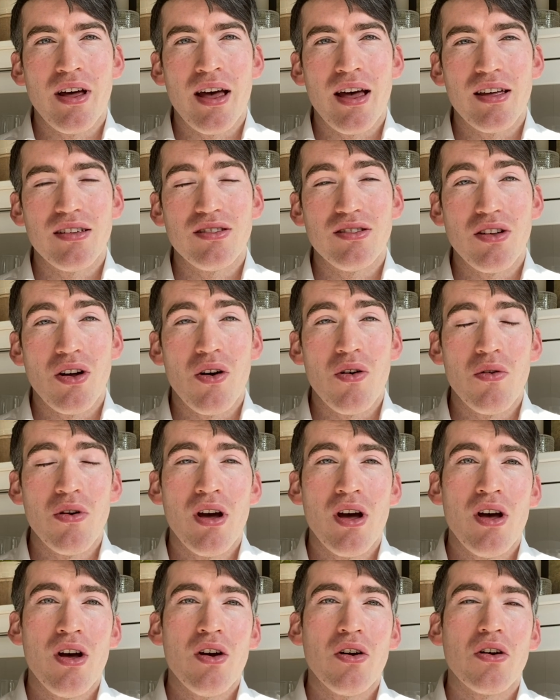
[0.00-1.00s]
stone
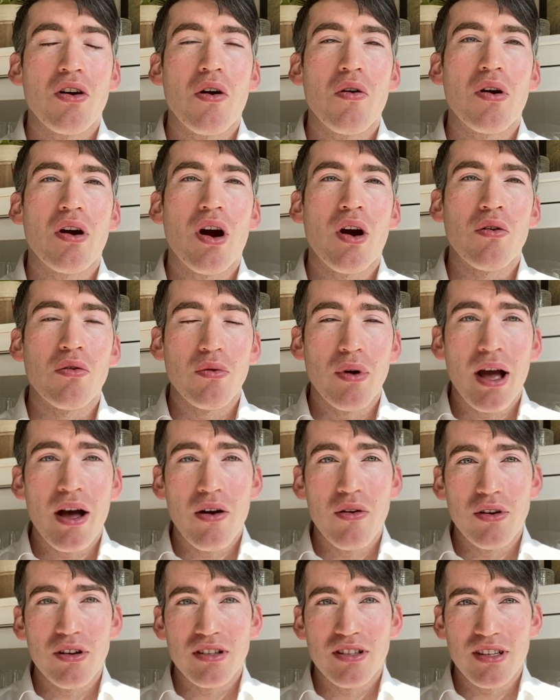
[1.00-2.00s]
going
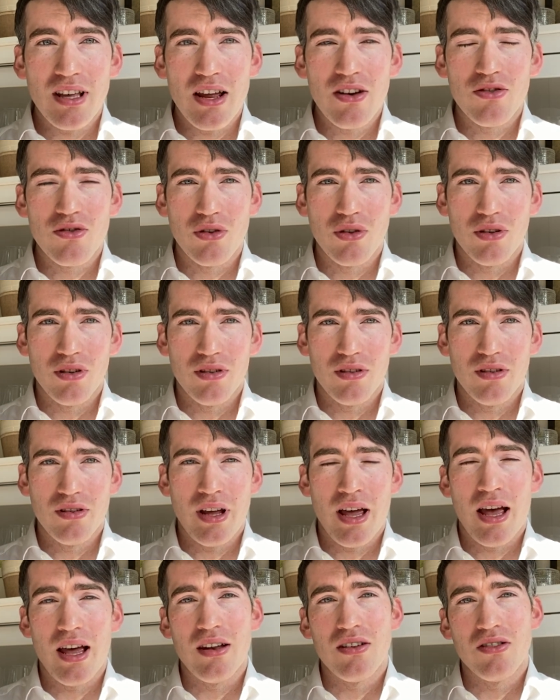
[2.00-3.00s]
around a central
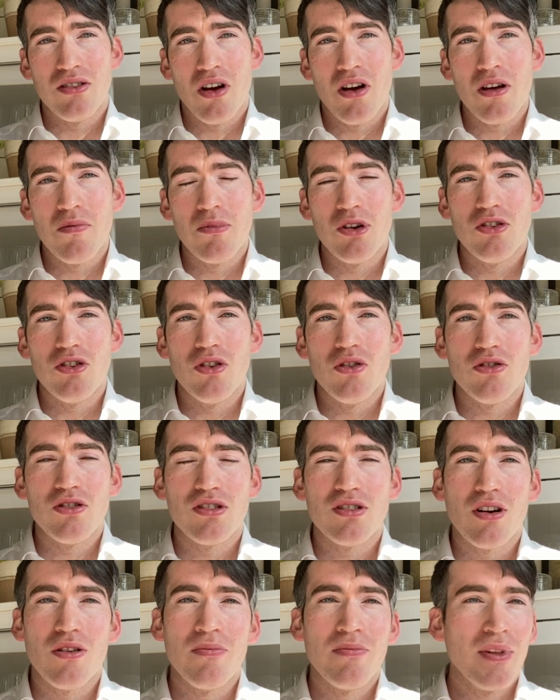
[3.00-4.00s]
diamond usually.
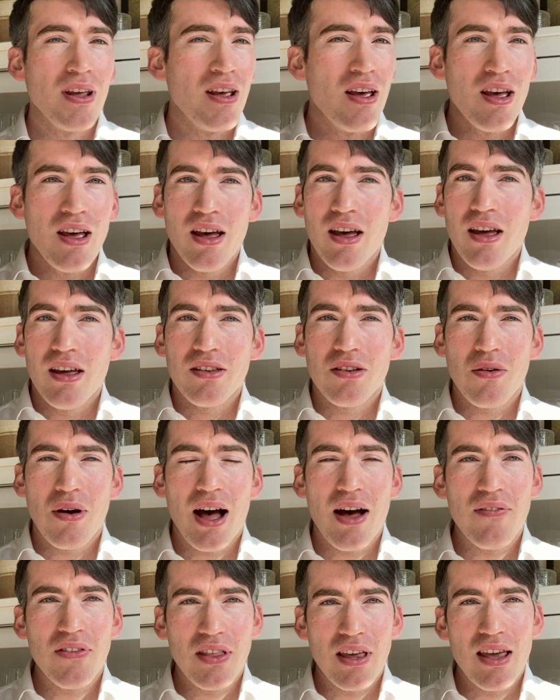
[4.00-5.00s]
So
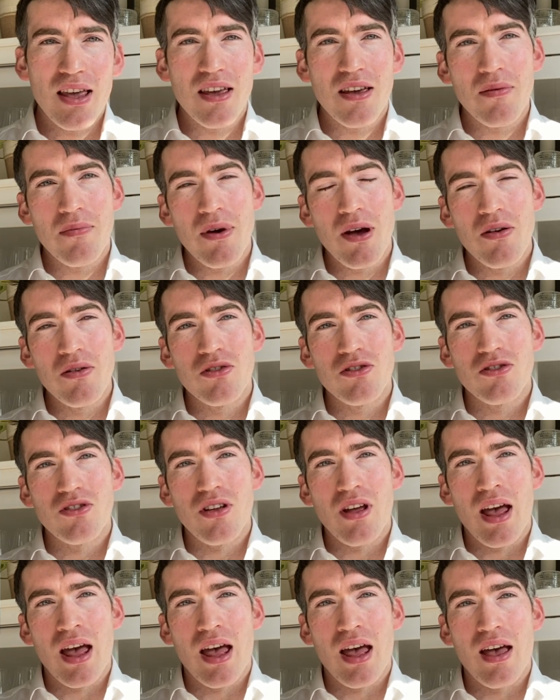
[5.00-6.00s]
have a think about
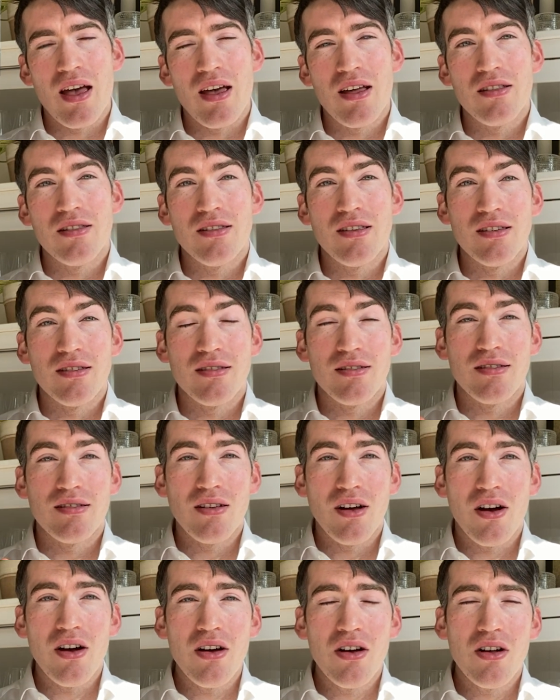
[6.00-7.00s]
the
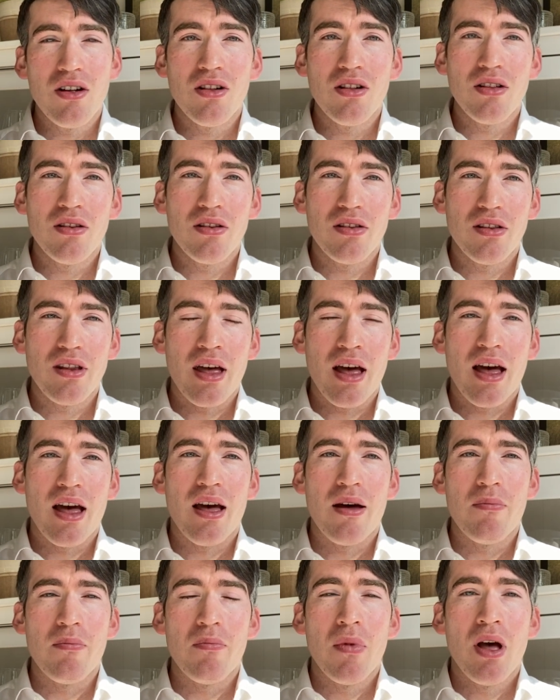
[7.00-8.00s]
style
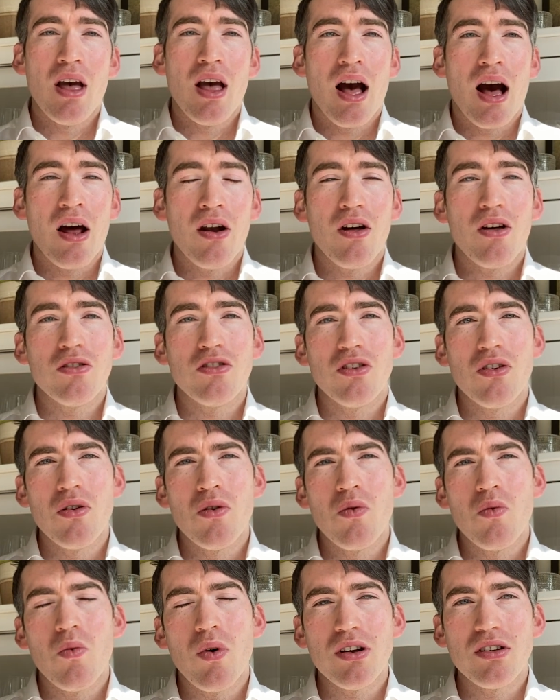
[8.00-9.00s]
and also
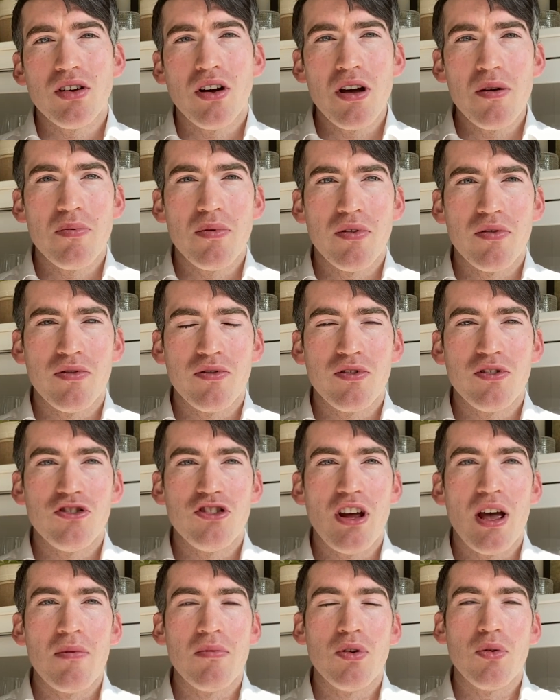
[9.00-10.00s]
what type of
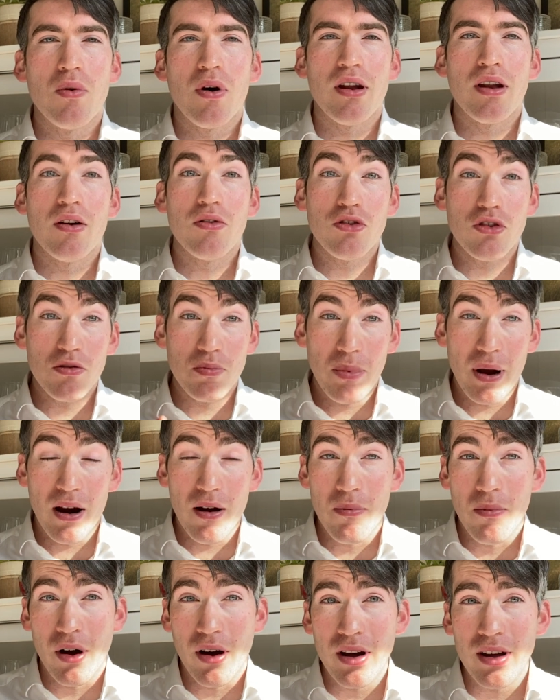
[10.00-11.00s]
gem do you want. Now just bear in
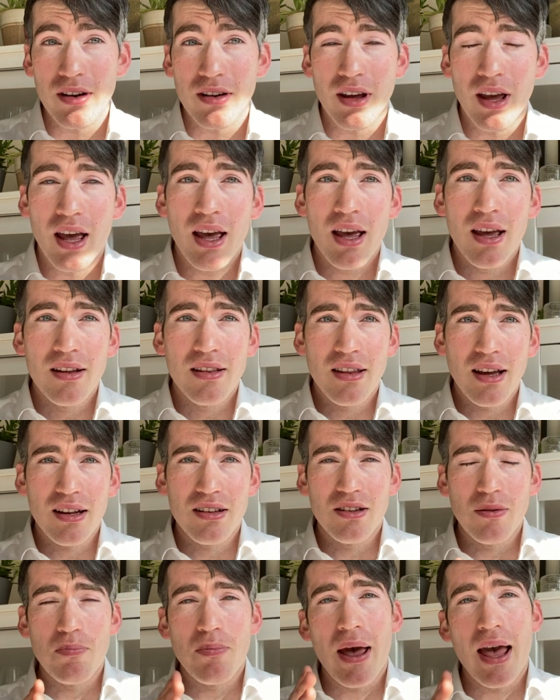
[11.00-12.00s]
mind that
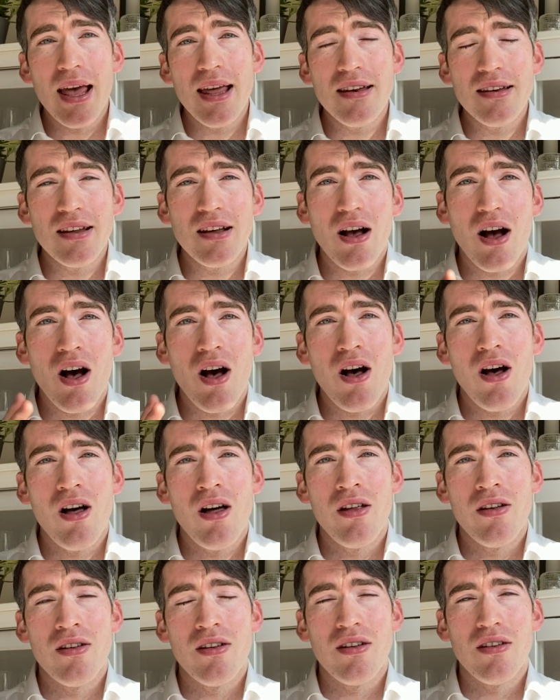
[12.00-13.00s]
depending
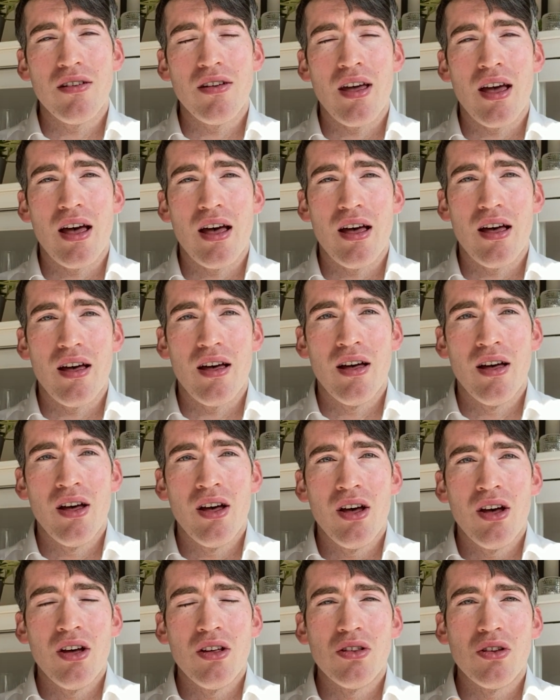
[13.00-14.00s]
on
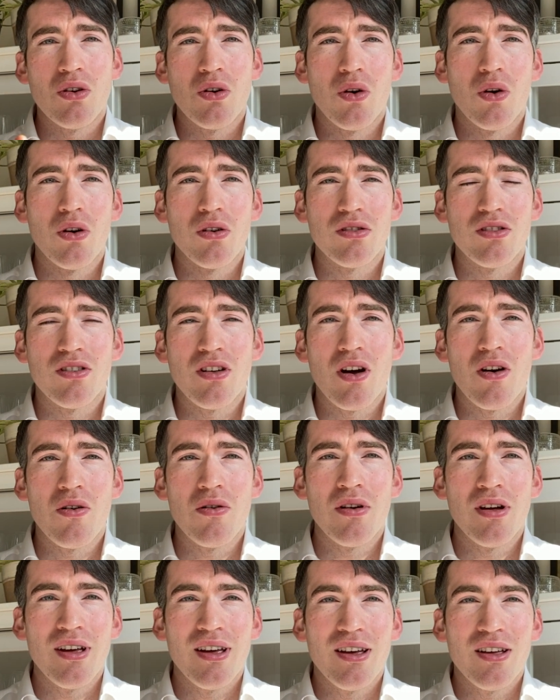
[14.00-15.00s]
the coloured
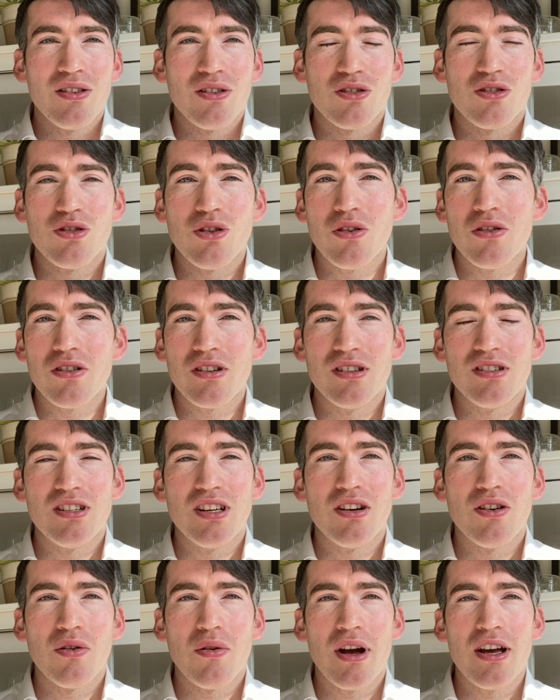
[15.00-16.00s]
stone, there's certain
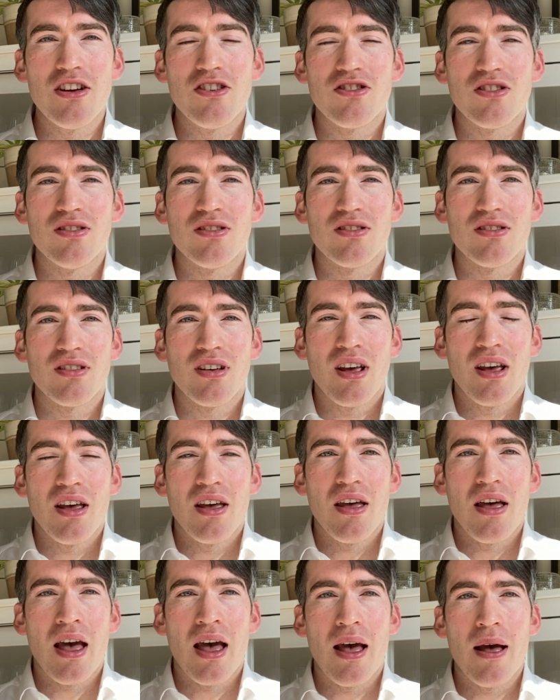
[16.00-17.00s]
considerations.
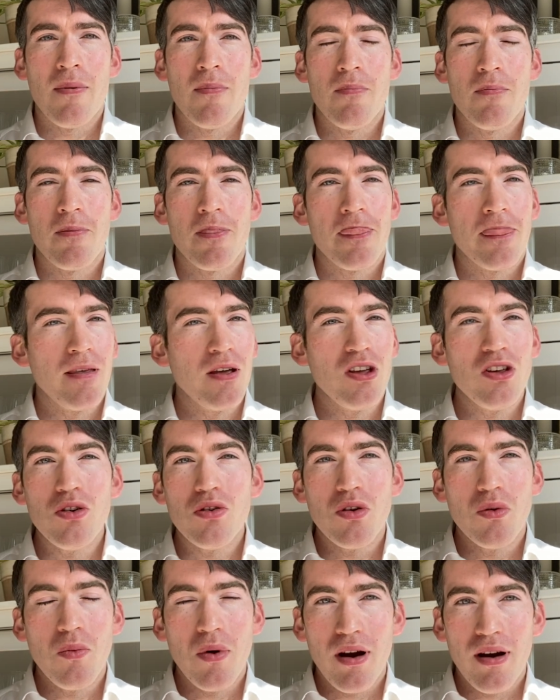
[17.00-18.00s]
You
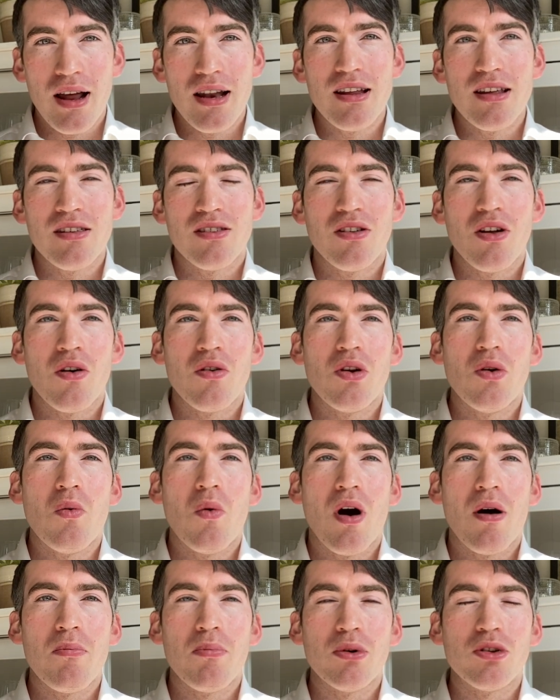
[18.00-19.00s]
can wear any stone you
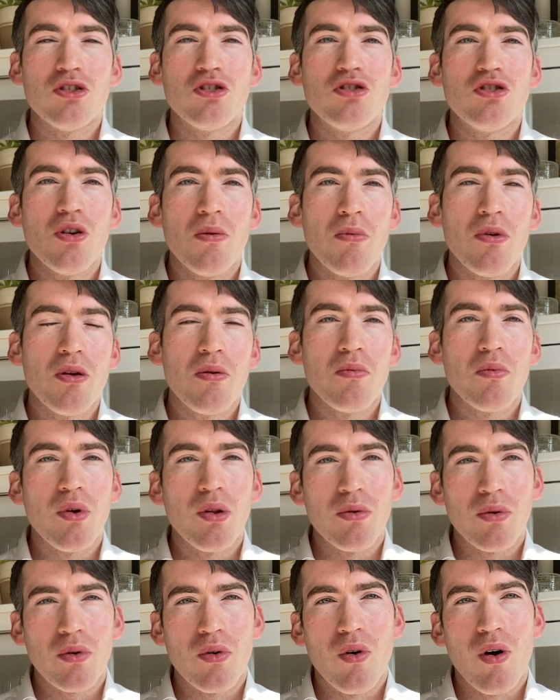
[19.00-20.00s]
want, but some of them will
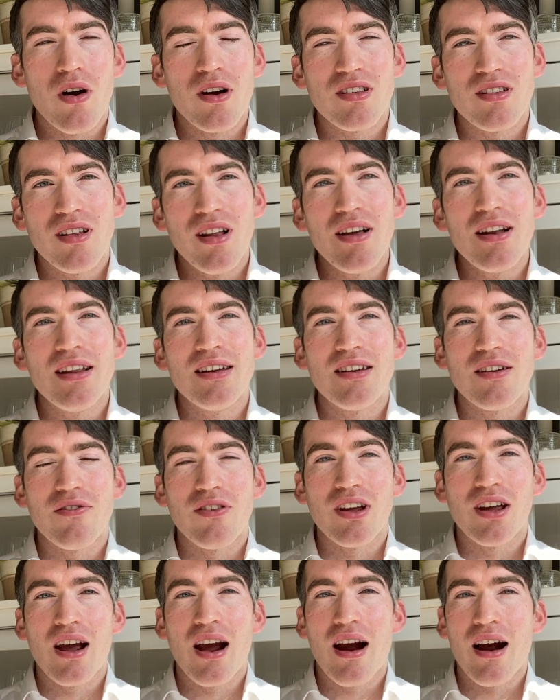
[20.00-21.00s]
require slightly
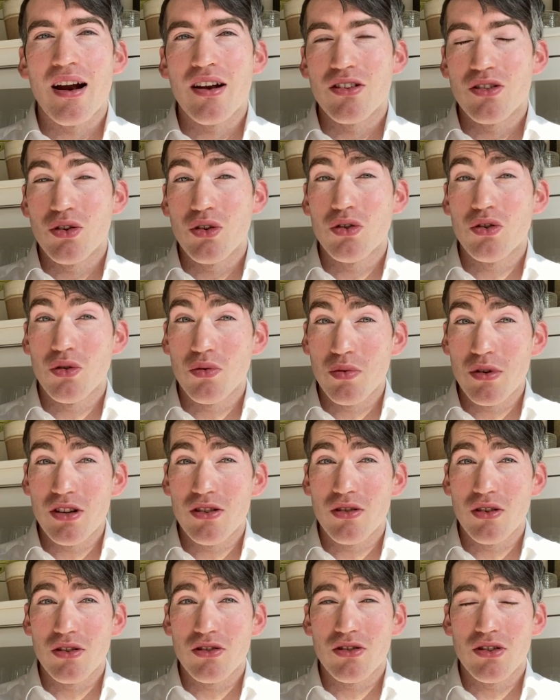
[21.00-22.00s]
different care, and it's good to
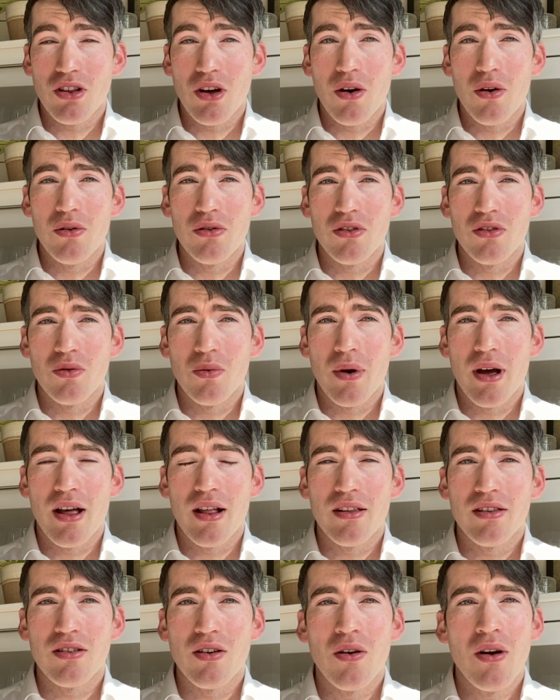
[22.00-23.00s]
research those as well.
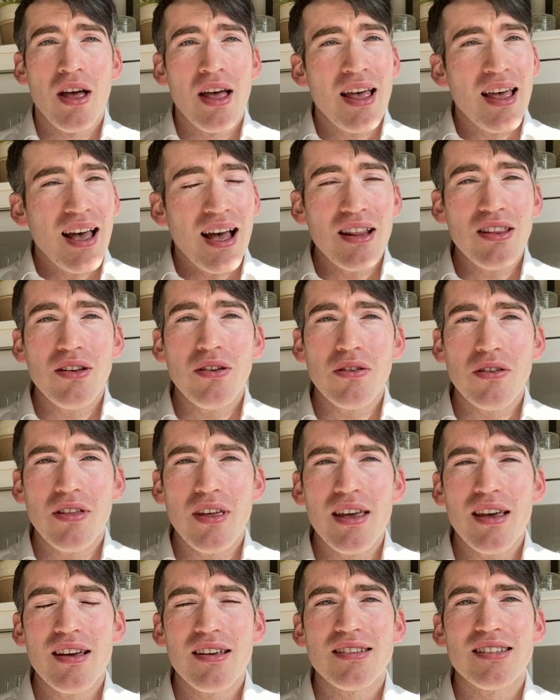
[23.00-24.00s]
So, and the other
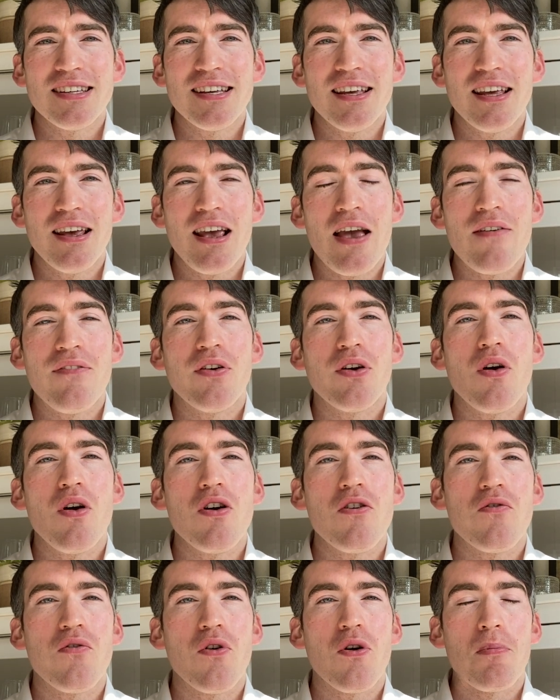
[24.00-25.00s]
thing is, if you're going
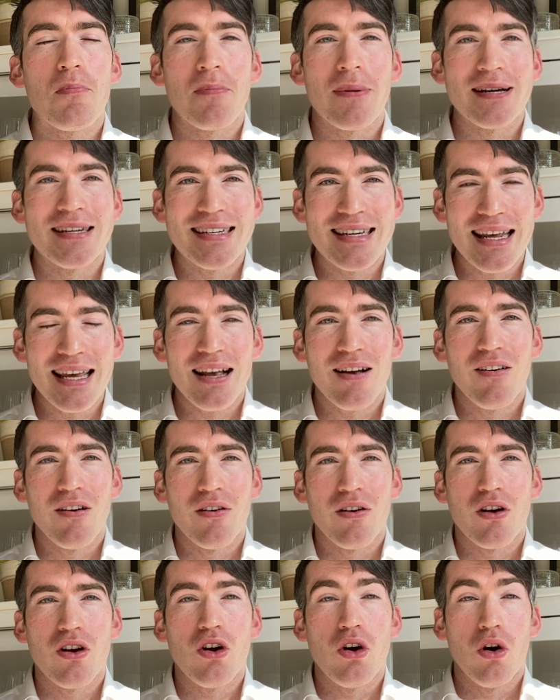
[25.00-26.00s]
for a particular
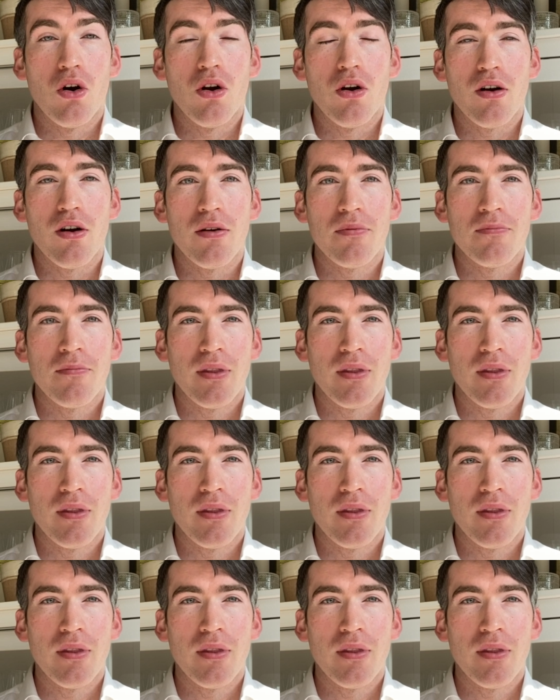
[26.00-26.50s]
colour,